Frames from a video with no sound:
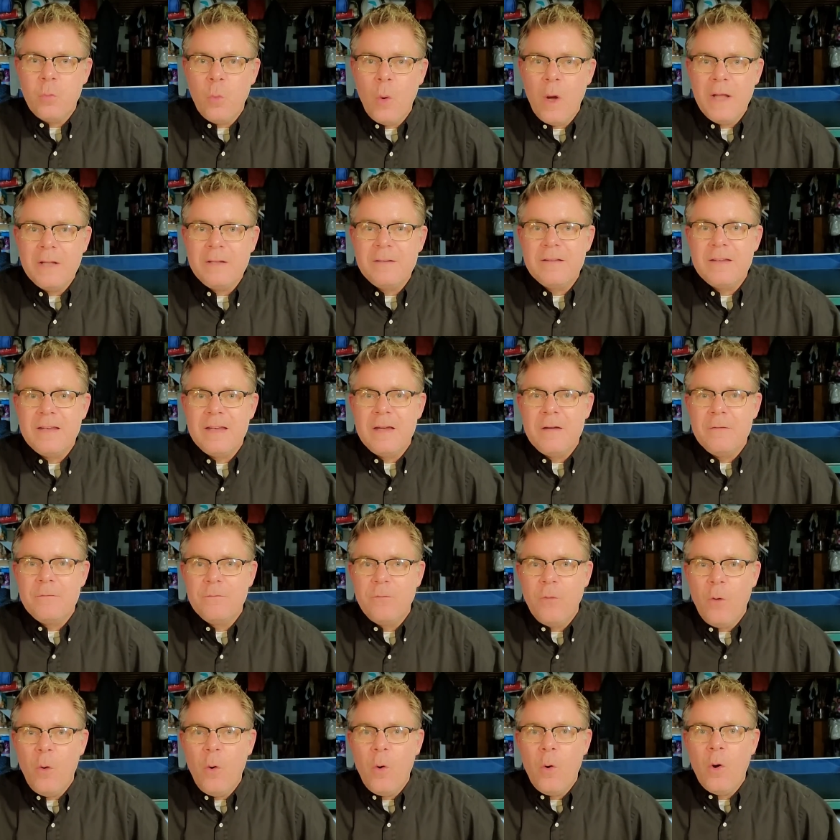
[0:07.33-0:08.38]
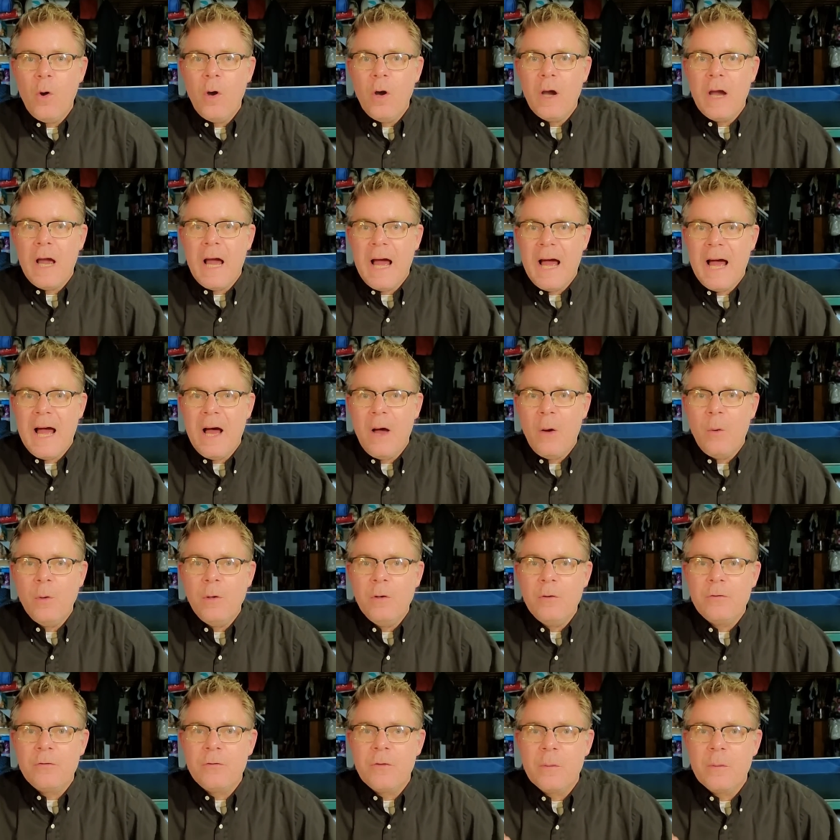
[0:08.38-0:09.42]
24
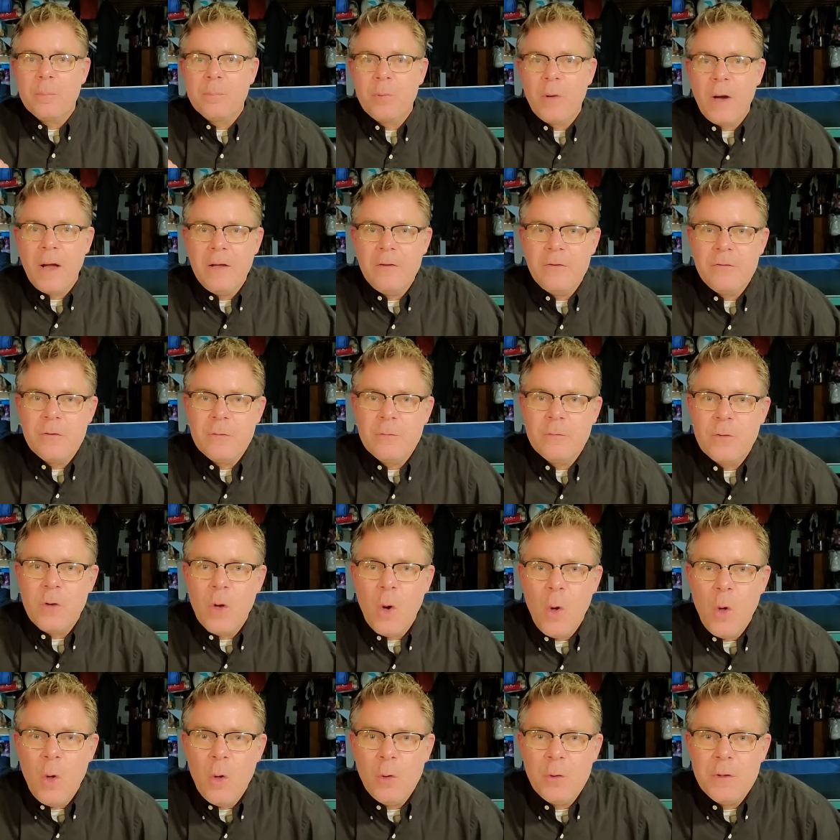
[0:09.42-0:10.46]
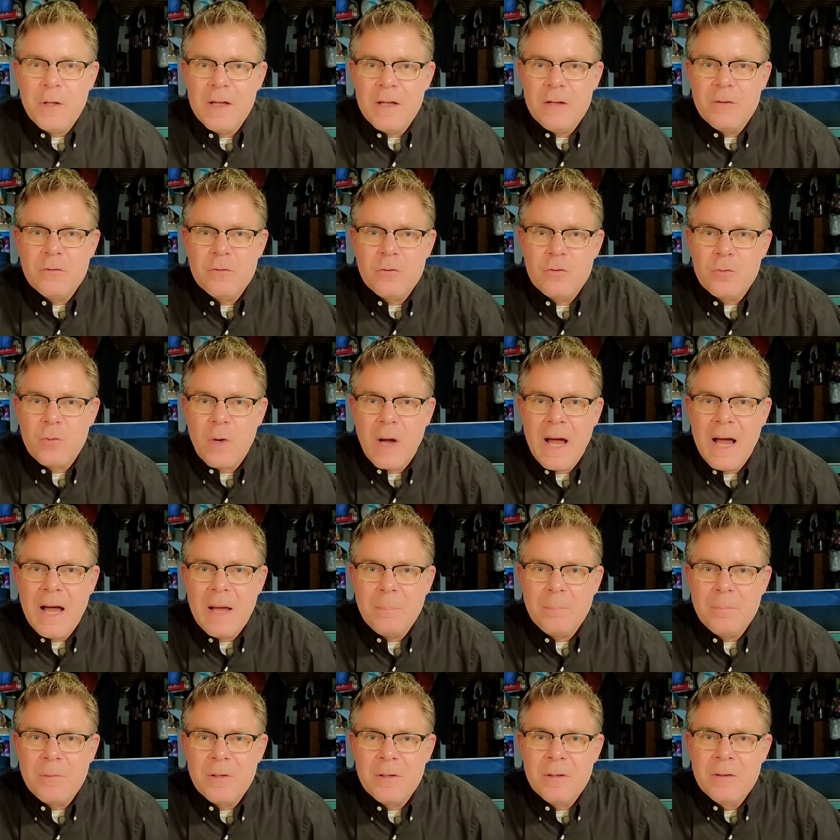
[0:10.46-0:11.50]
hours, the price of gold has
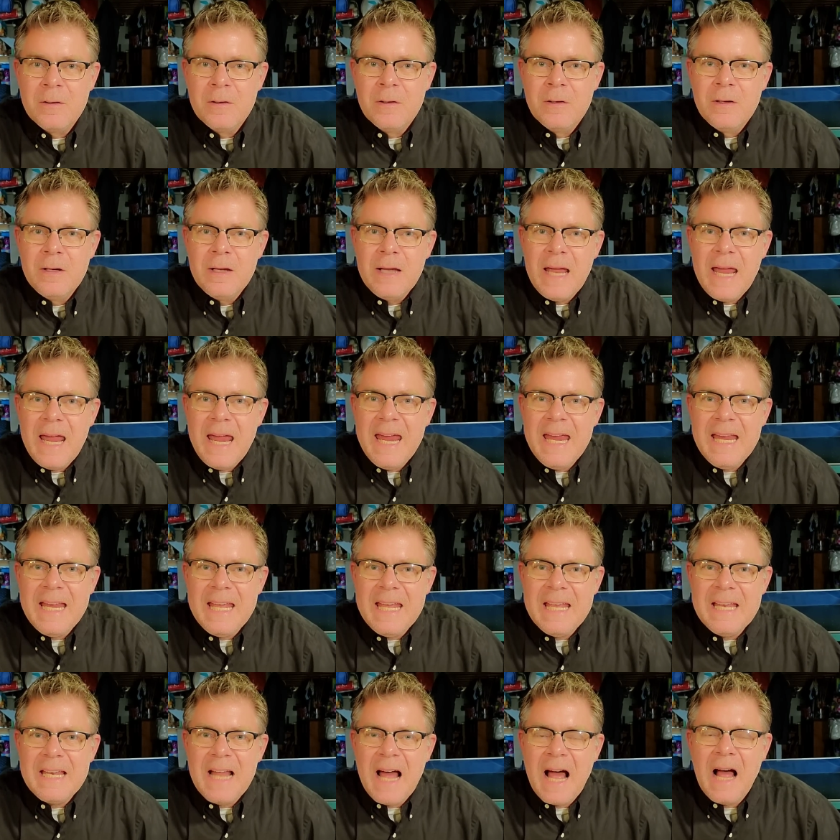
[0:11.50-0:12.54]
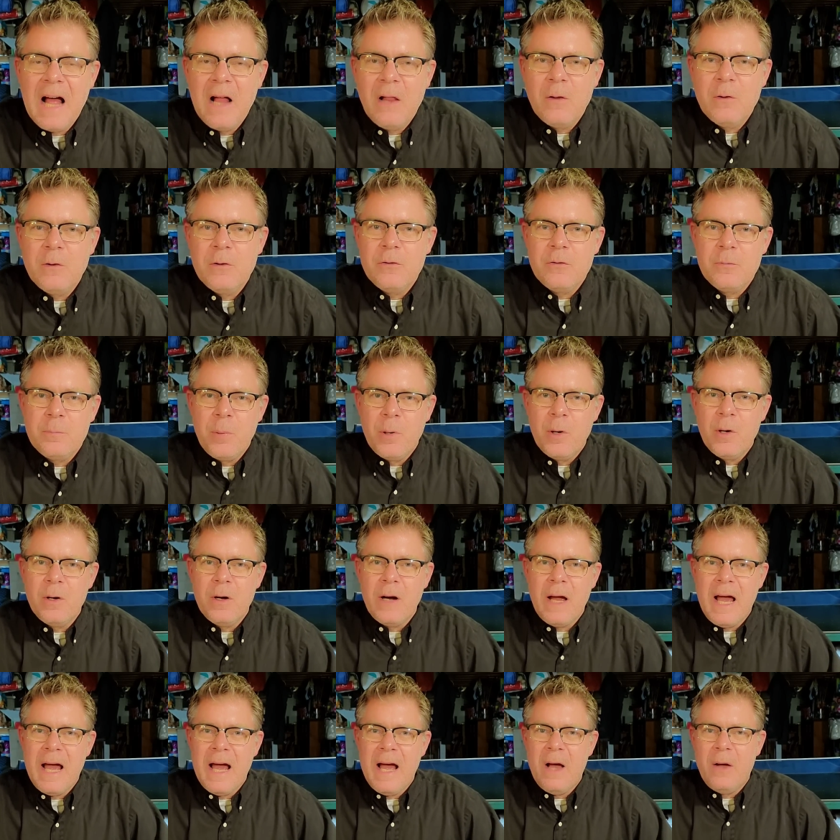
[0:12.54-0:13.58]
dropped $80 per
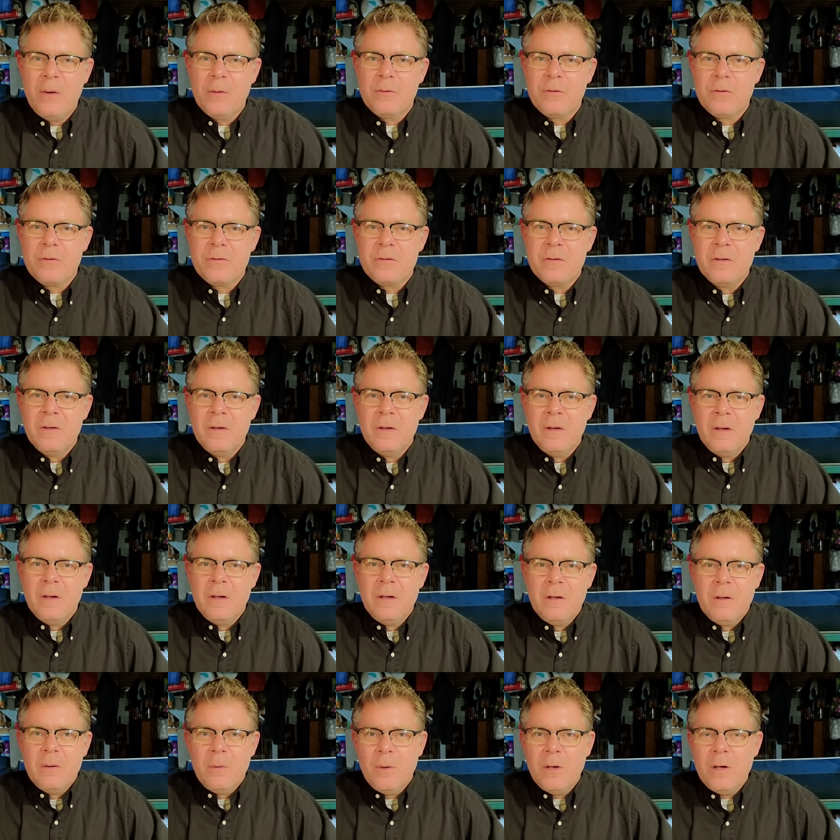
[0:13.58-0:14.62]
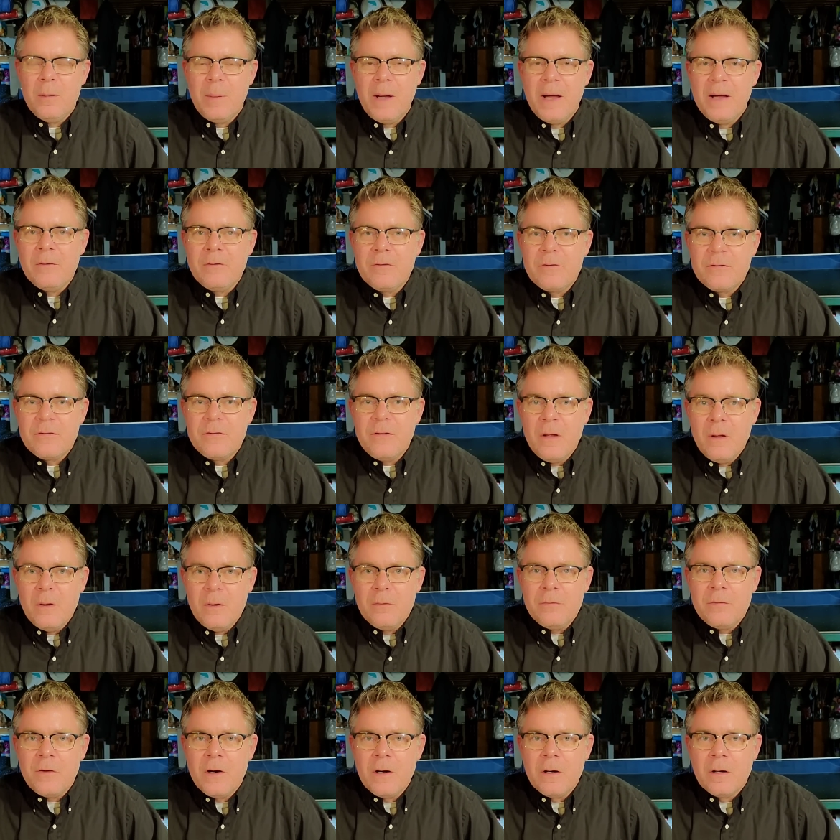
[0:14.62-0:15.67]
ounce. What about
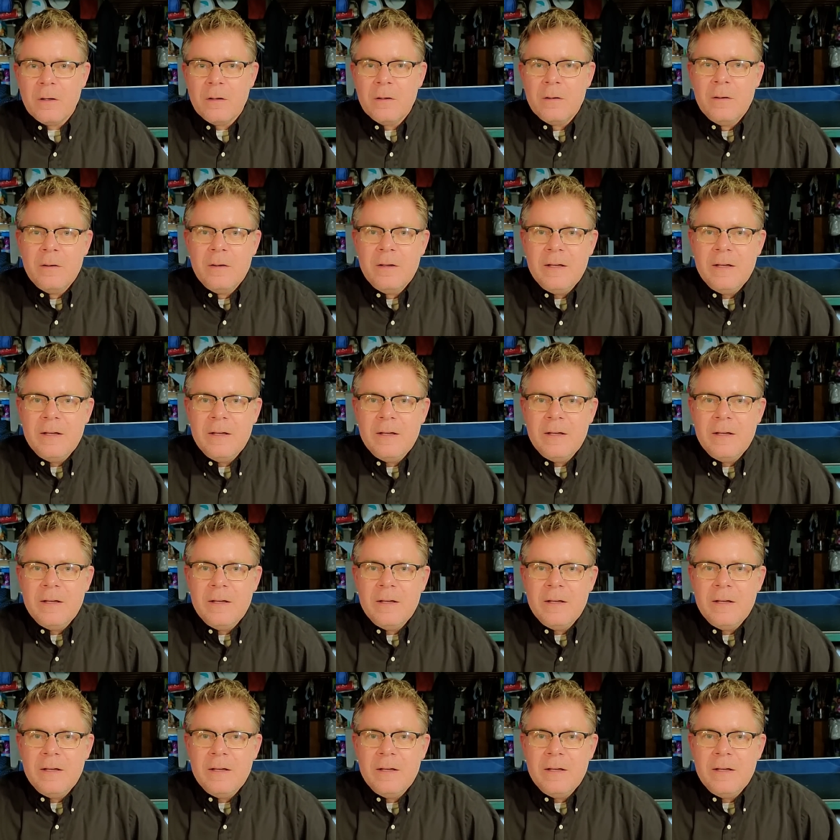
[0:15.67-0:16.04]
silver?